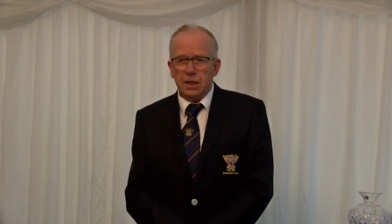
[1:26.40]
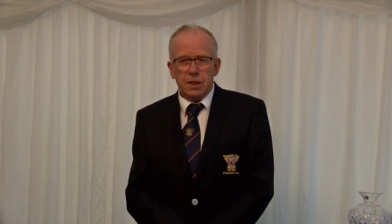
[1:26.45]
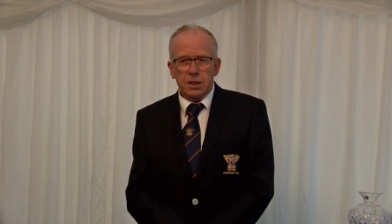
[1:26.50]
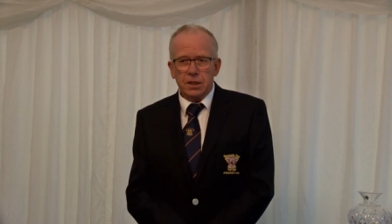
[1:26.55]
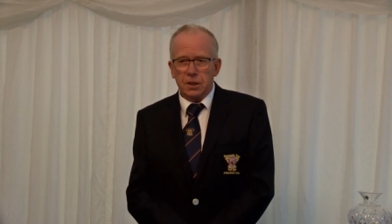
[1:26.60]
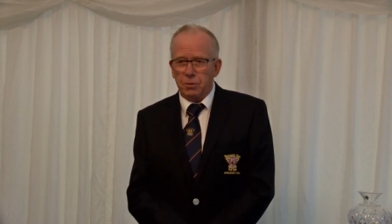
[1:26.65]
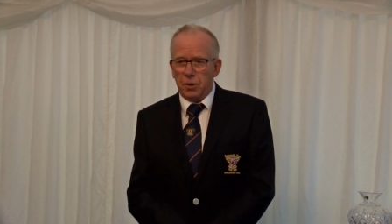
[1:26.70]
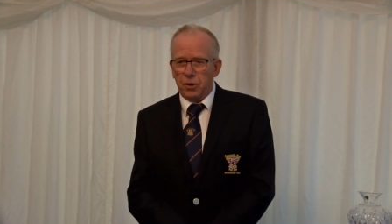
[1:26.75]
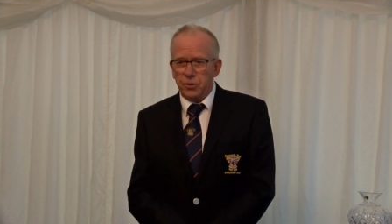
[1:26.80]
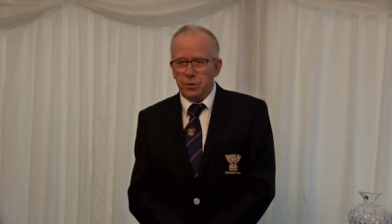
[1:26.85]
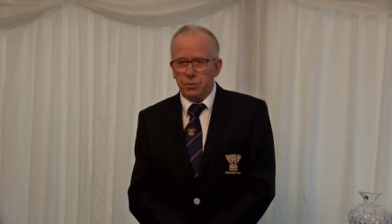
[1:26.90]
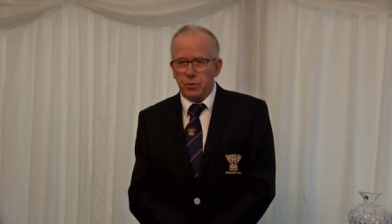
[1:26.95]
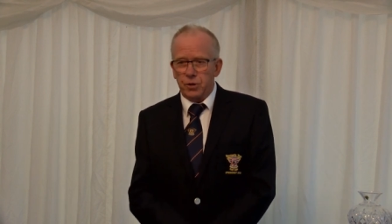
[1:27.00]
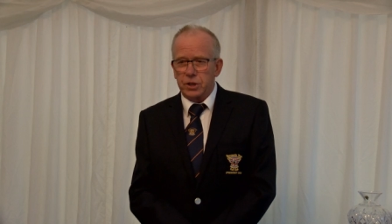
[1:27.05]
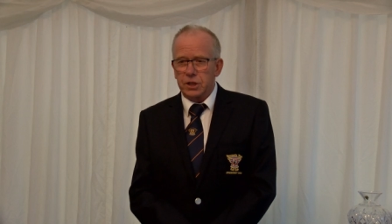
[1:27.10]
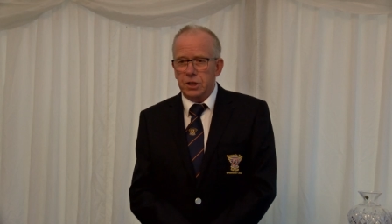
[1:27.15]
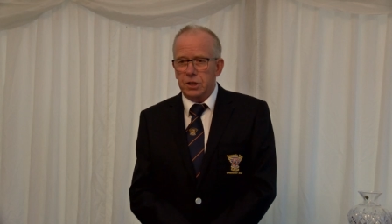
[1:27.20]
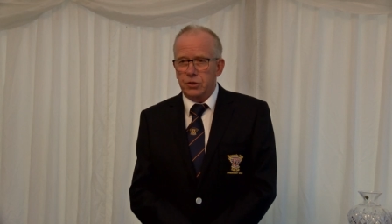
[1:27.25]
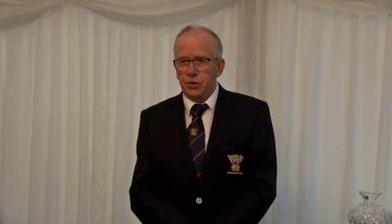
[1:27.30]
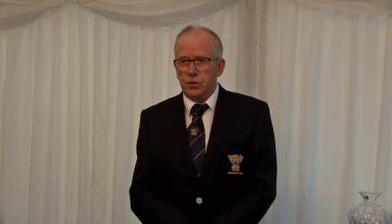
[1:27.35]
the amount of work
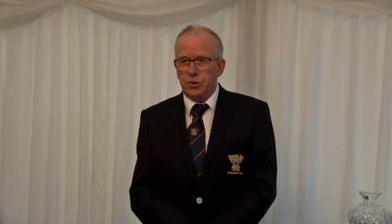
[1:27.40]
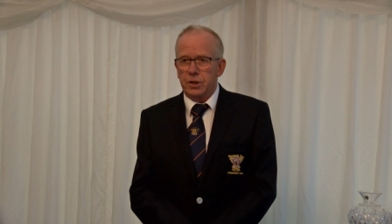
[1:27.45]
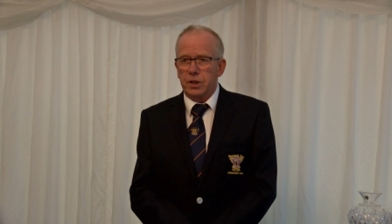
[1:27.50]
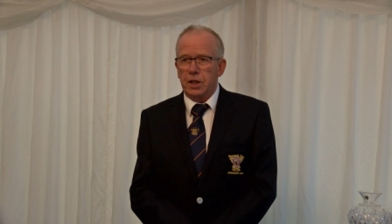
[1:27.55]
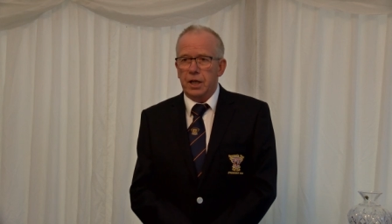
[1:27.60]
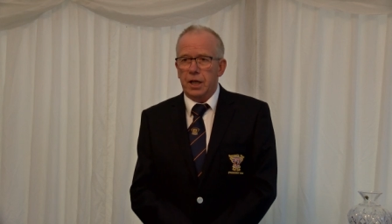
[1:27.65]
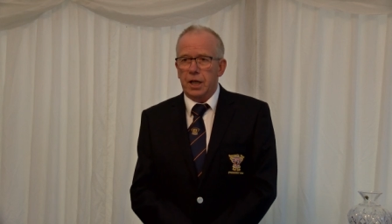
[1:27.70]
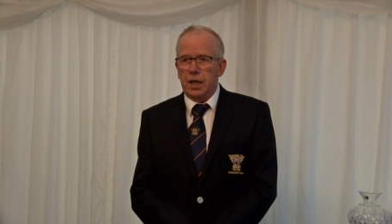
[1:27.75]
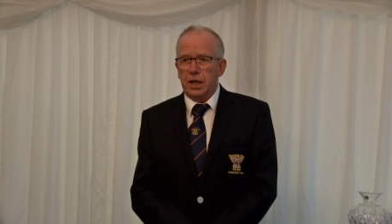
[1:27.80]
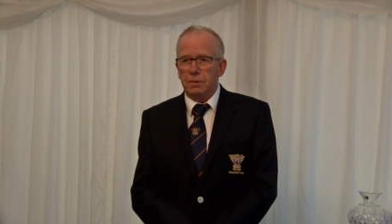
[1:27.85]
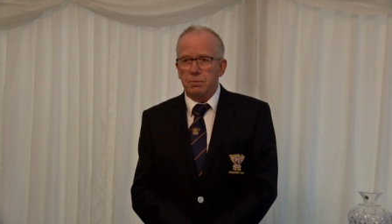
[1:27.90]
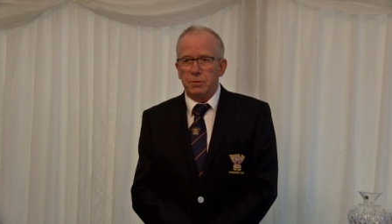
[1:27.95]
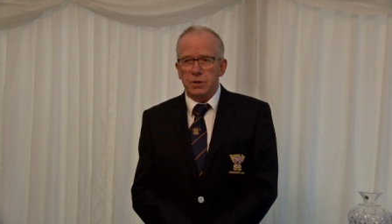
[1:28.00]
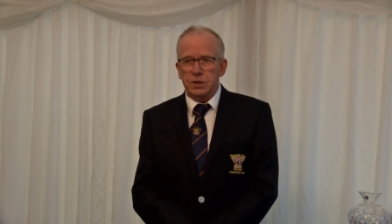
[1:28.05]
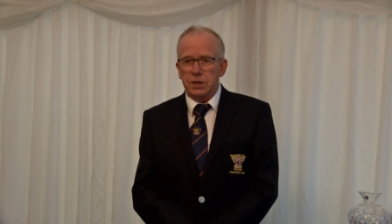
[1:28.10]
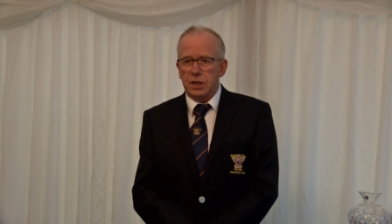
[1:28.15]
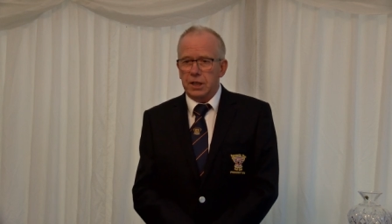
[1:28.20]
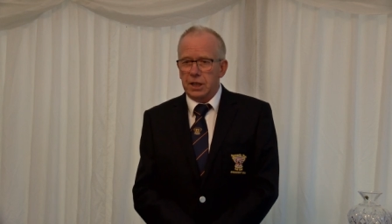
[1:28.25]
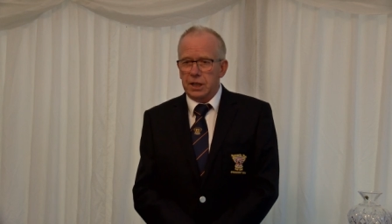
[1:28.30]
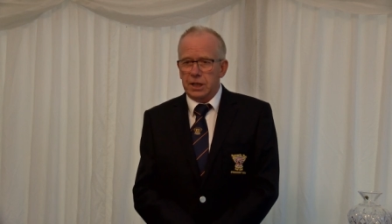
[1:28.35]
he has done, I
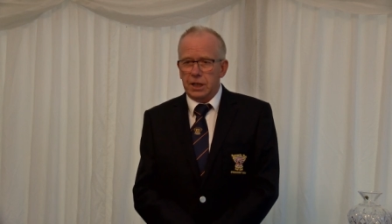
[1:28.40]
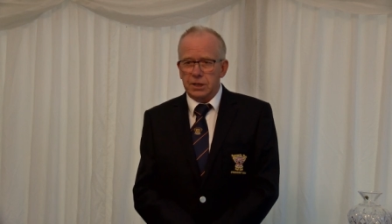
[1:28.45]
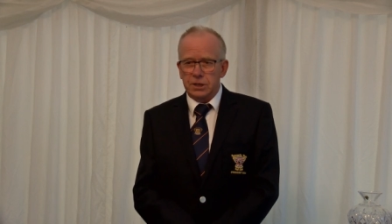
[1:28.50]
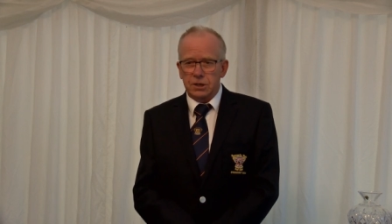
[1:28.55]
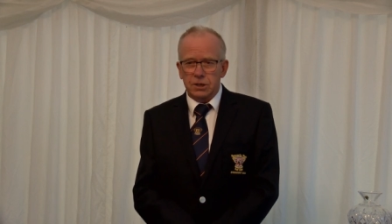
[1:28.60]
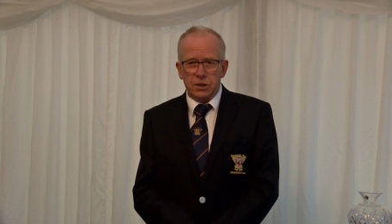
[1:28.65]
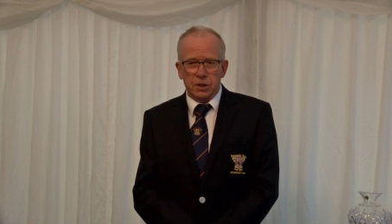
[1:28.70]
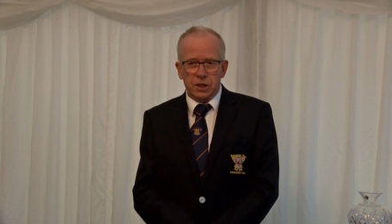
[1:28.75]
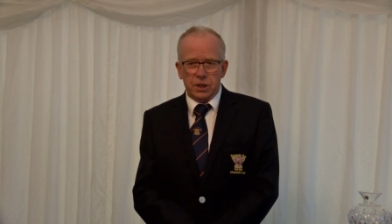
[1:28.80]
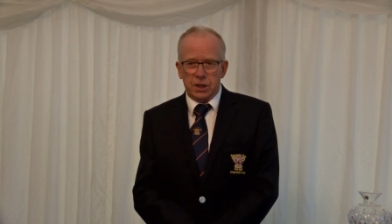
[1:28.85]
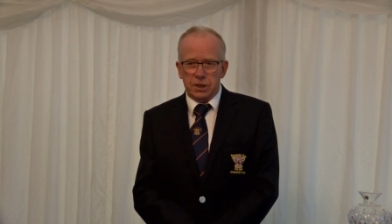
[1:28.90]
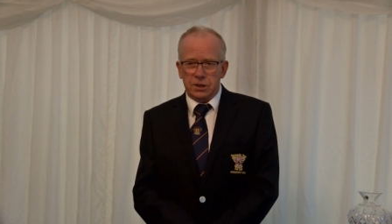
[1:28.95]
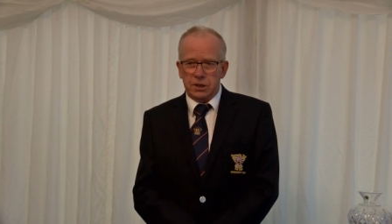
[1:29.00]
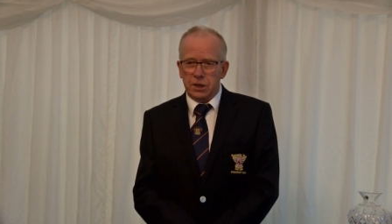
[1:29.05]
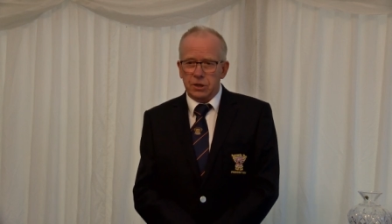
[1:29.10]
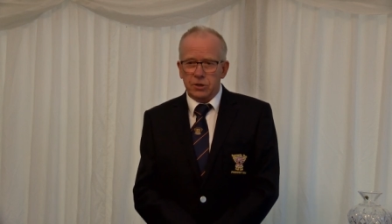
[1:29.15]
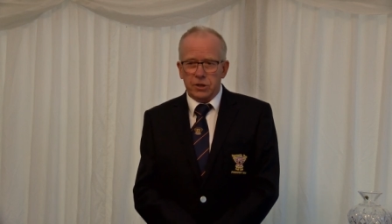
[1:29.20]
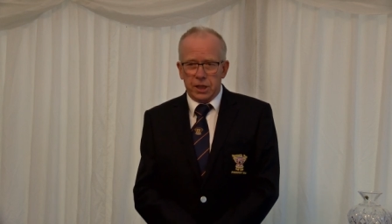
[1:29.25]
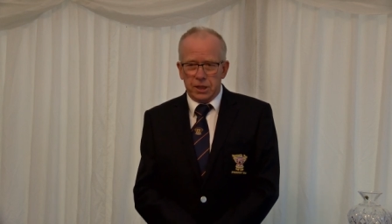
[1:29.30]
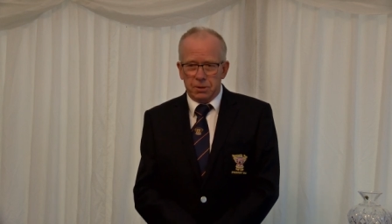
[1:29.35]
must say, is it's
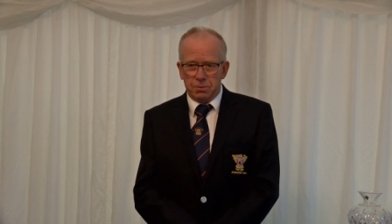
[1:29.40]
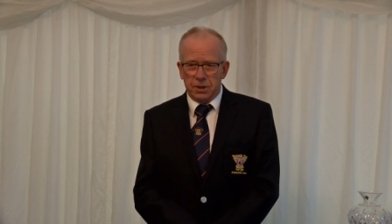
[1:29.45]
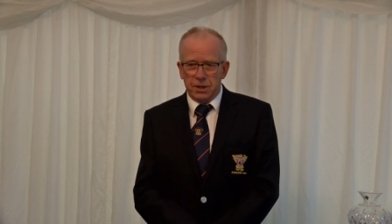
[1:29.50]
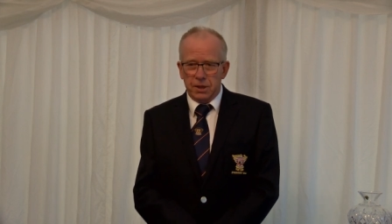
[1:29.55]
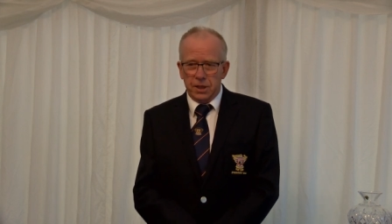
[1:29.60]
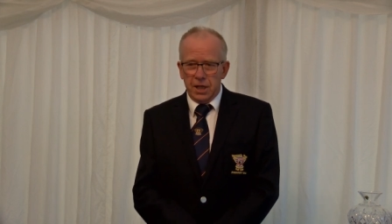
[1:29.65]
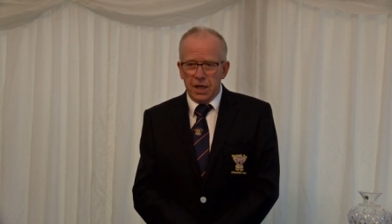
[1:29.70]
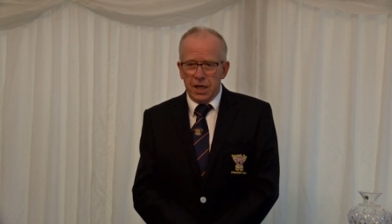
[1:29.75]
incredible.